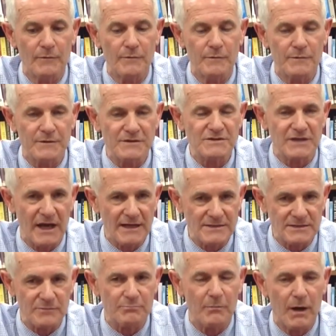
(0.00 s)
these kinds
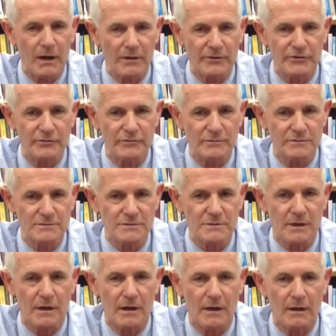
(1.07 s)
of molecules
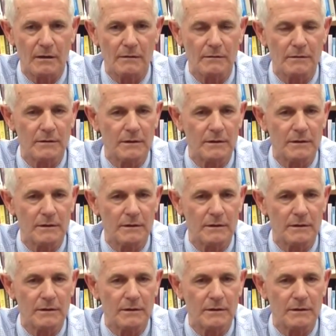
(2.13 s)
are